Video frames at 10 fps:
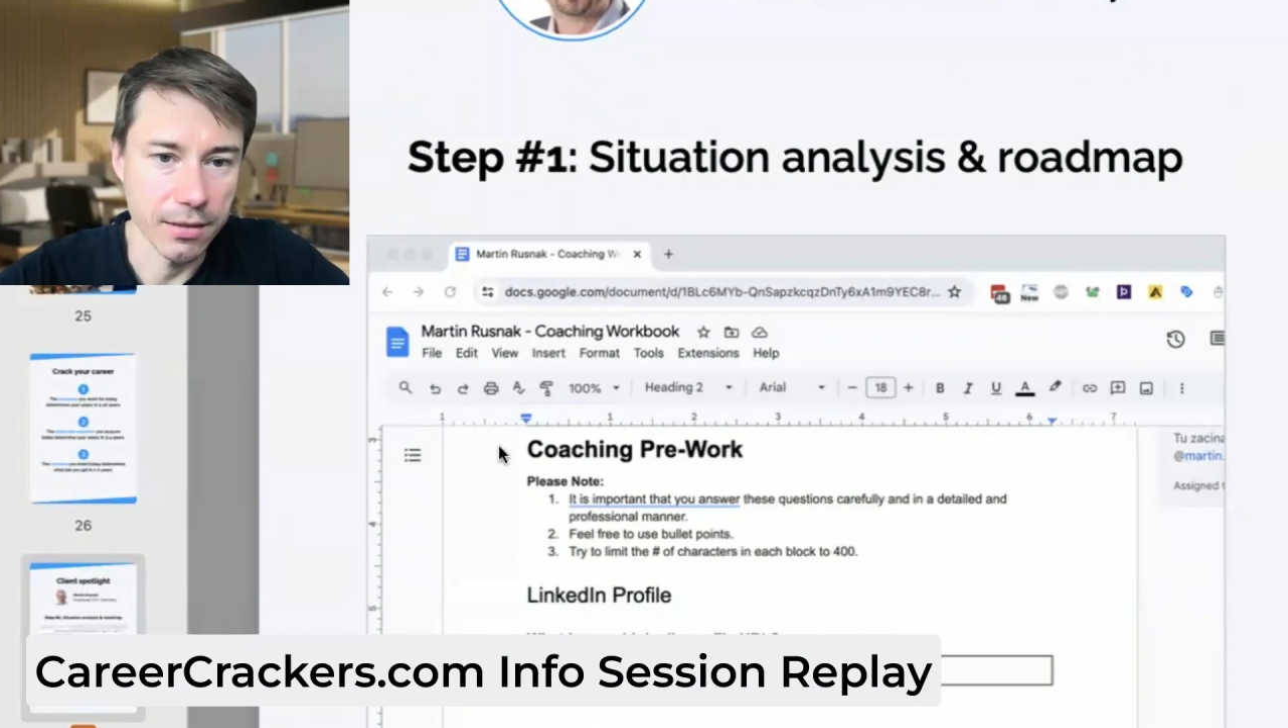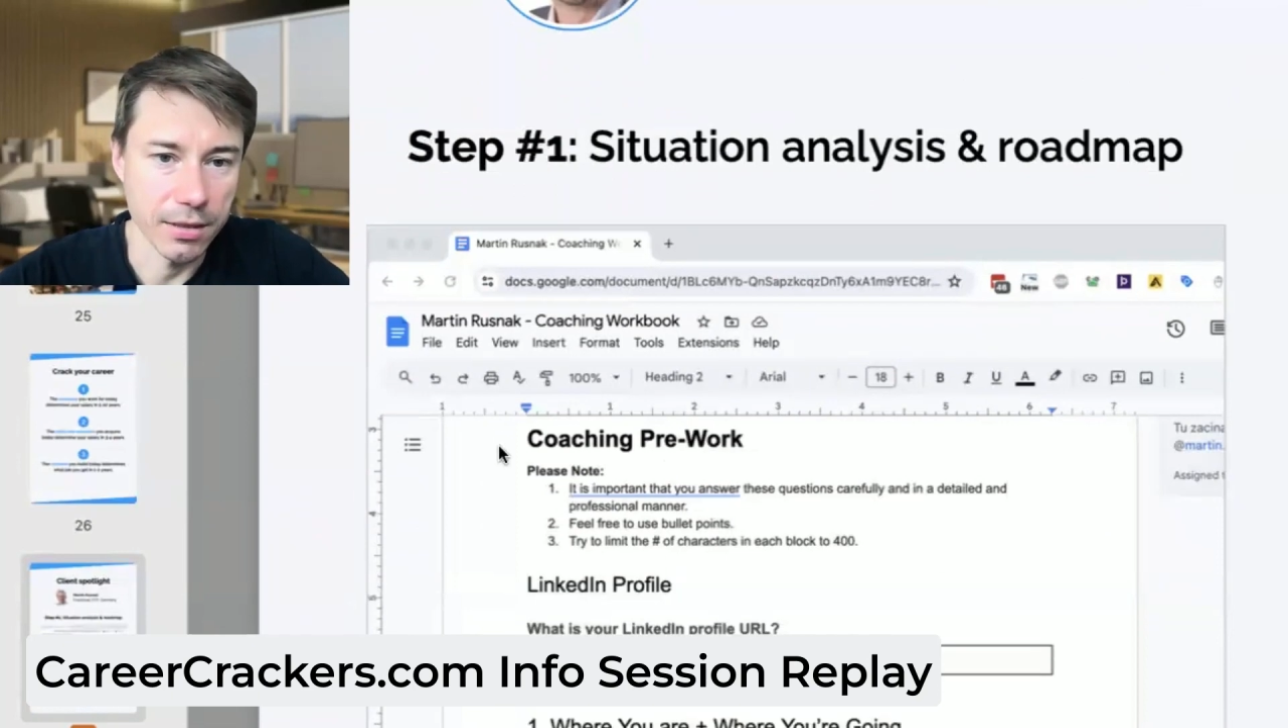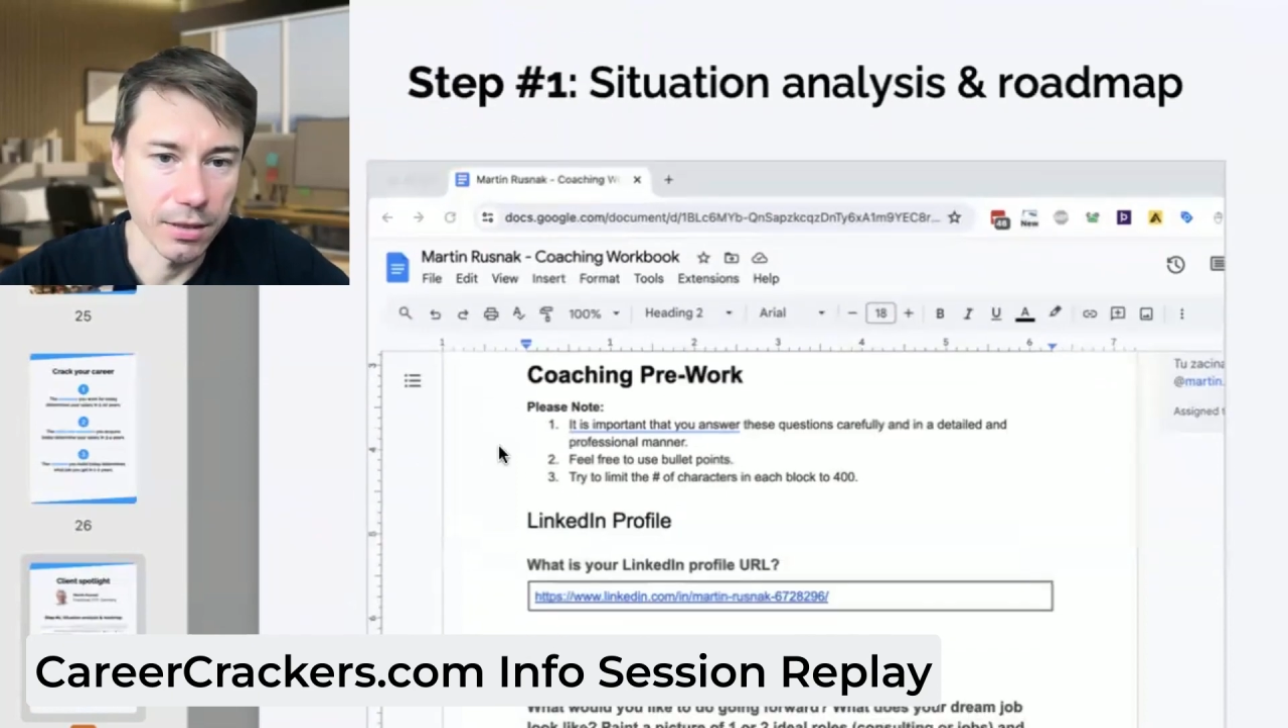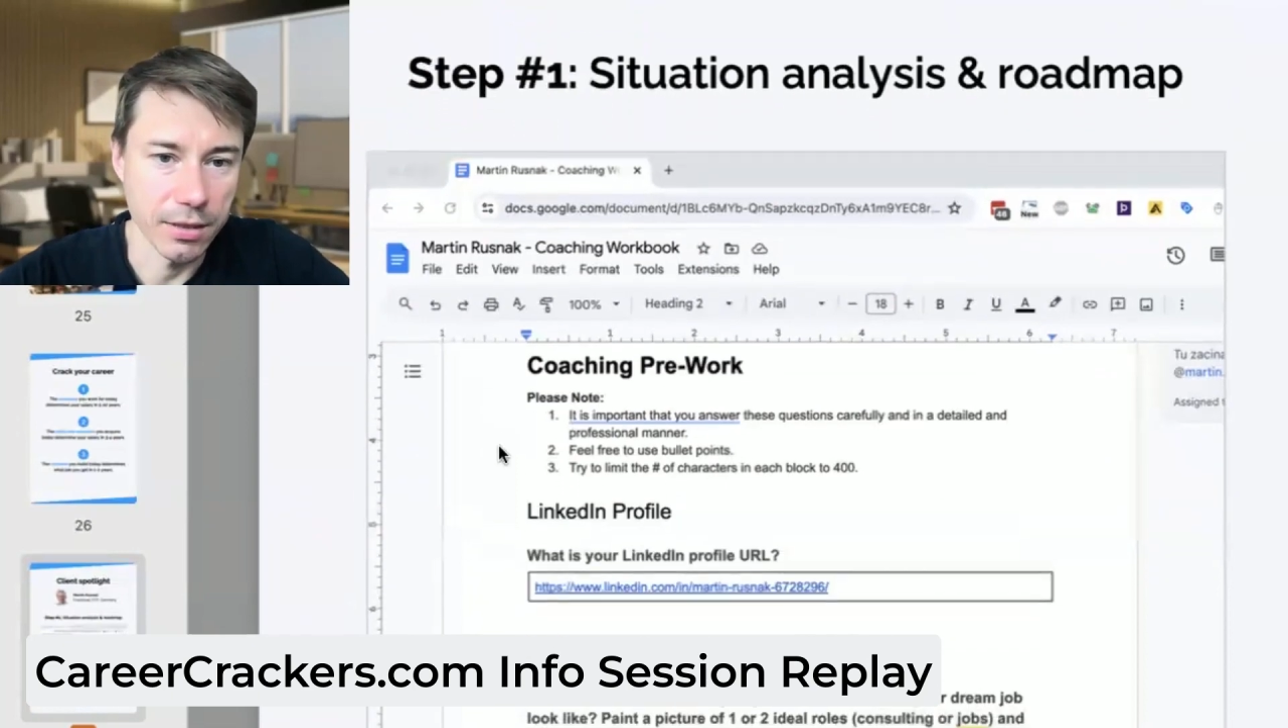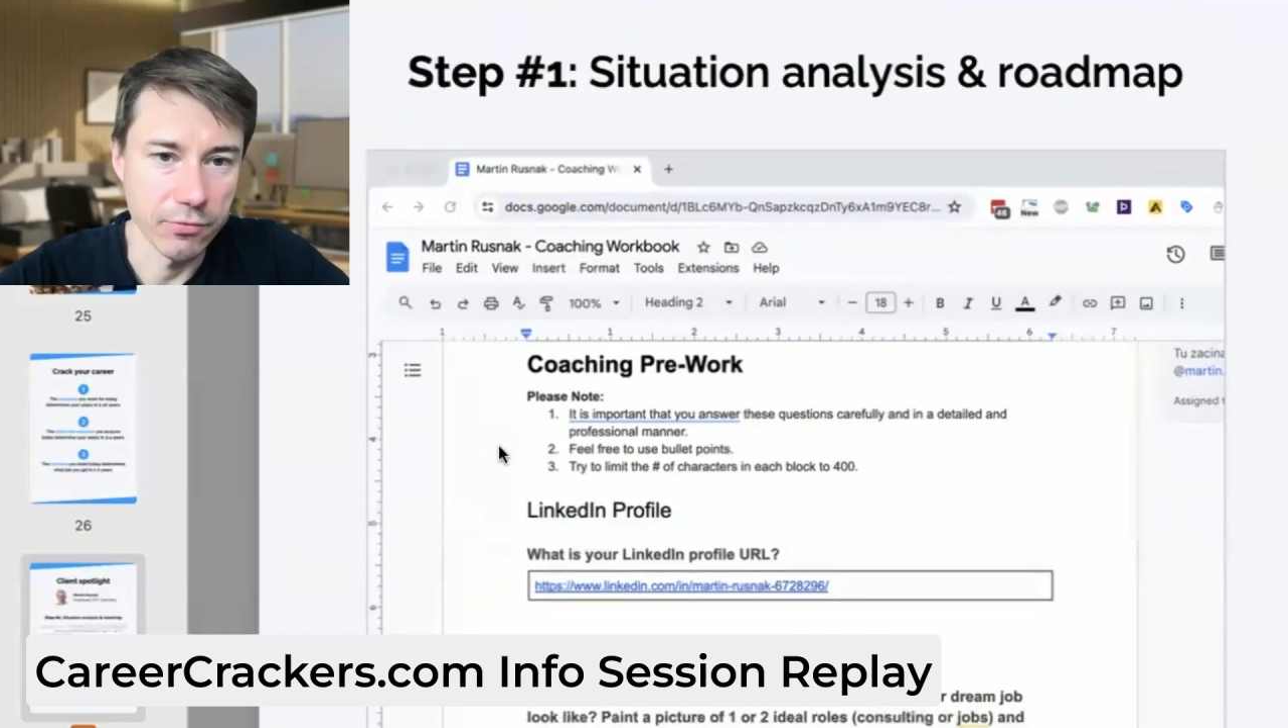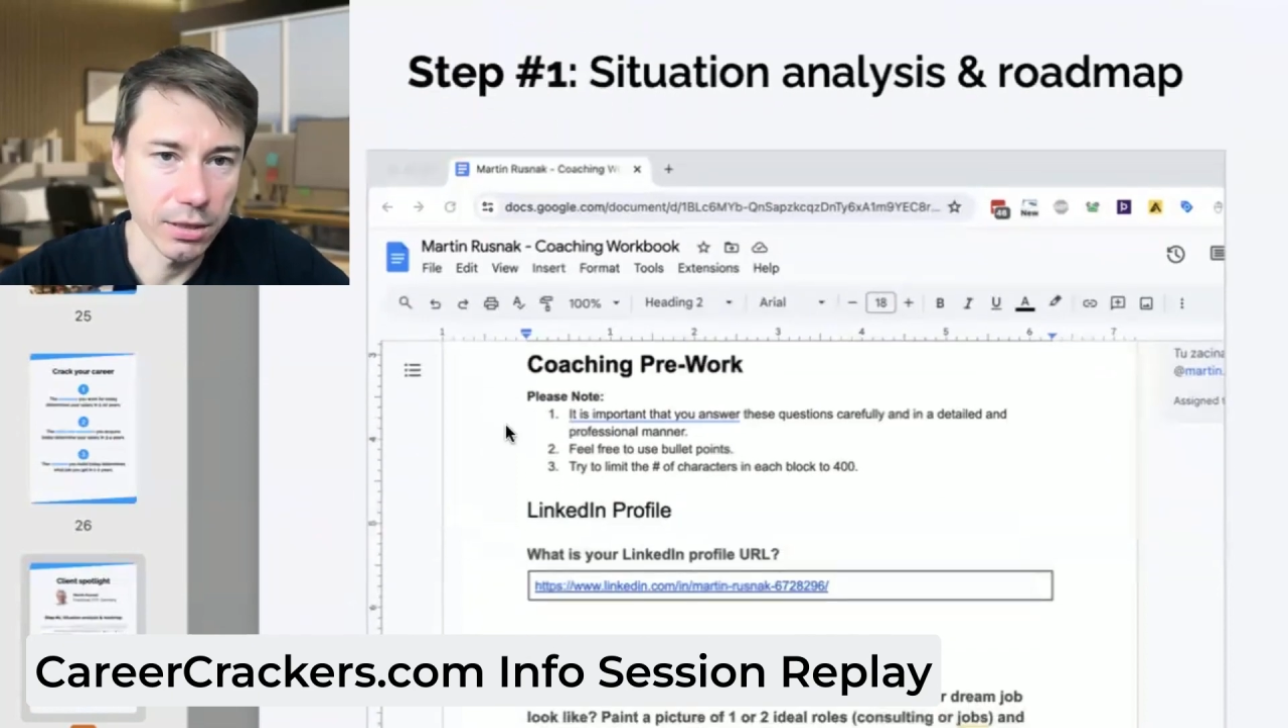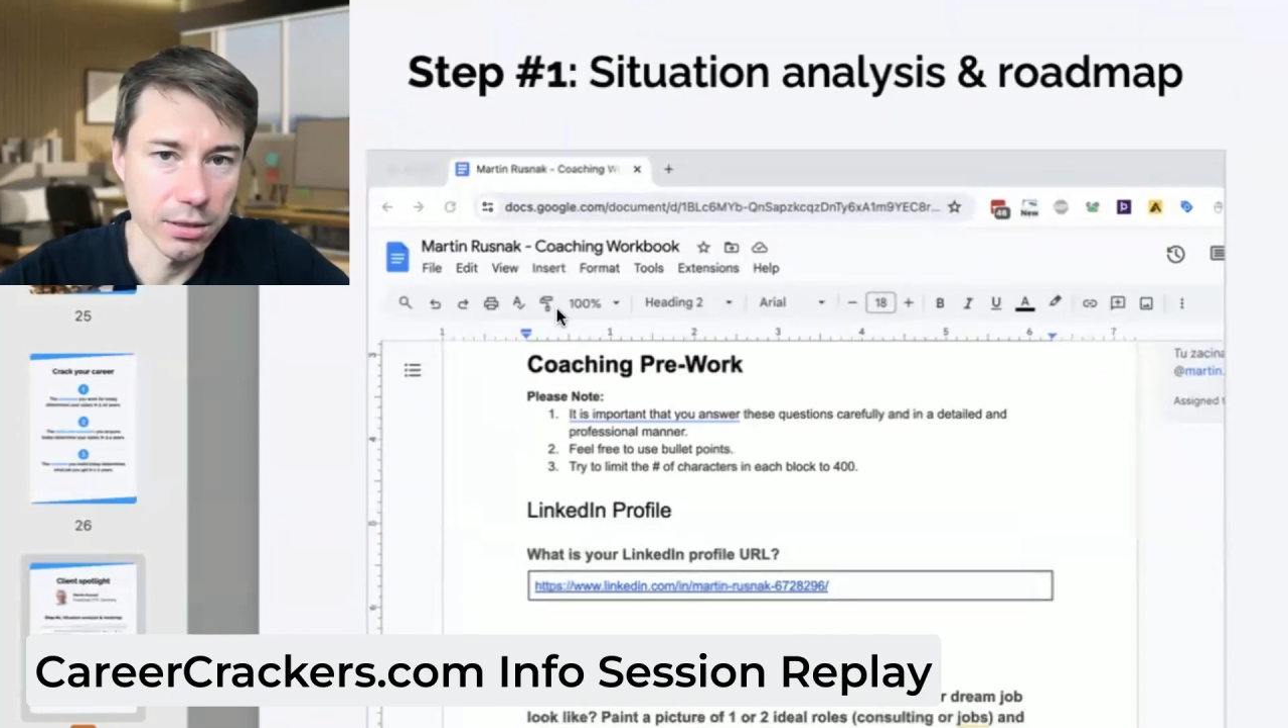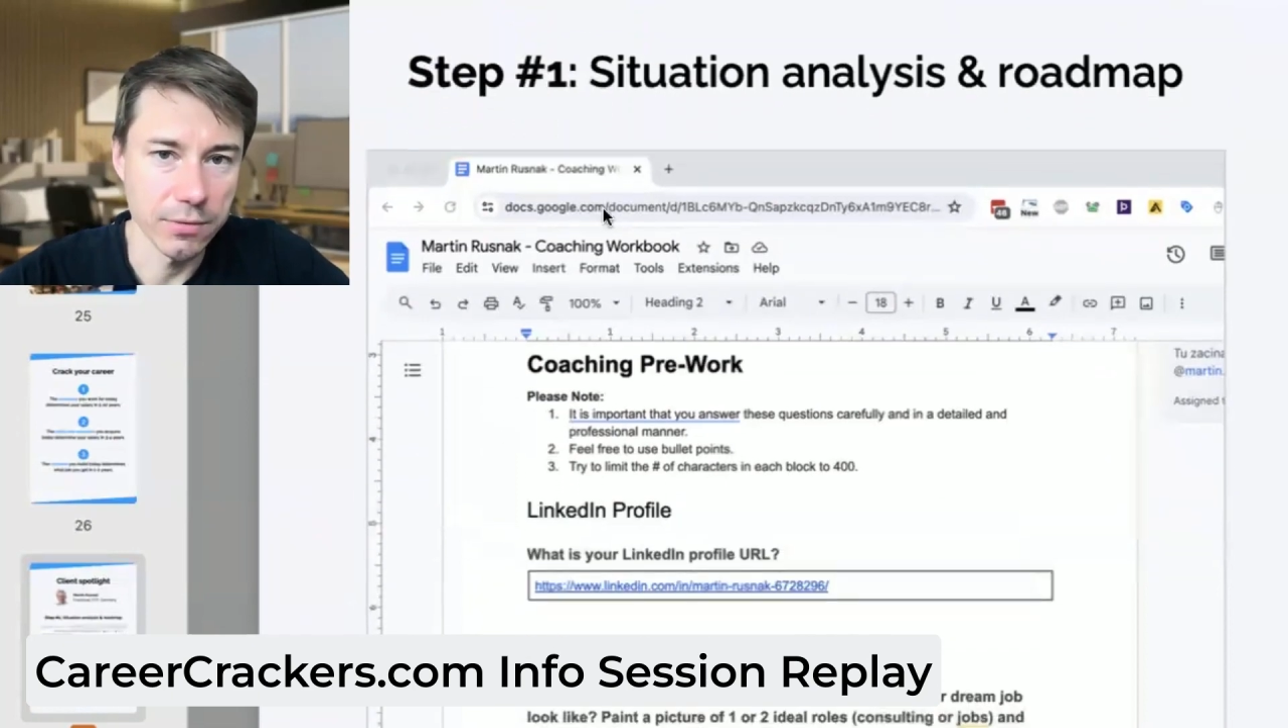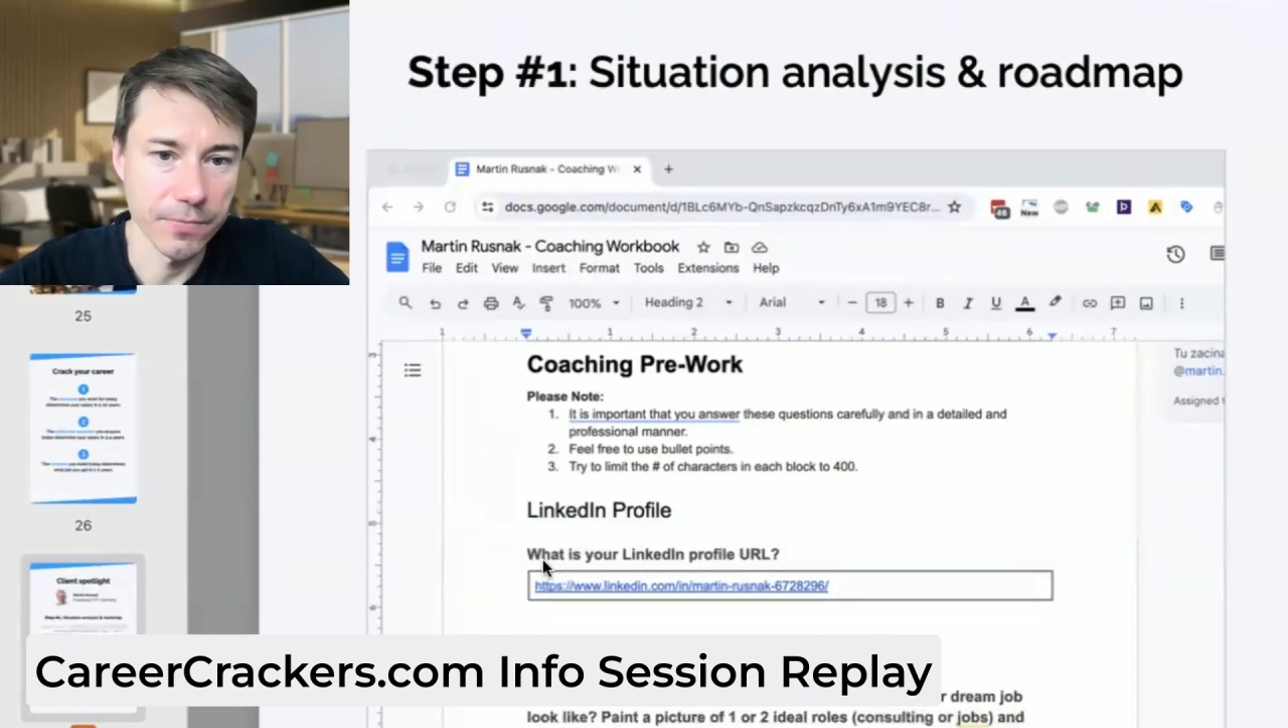if needed.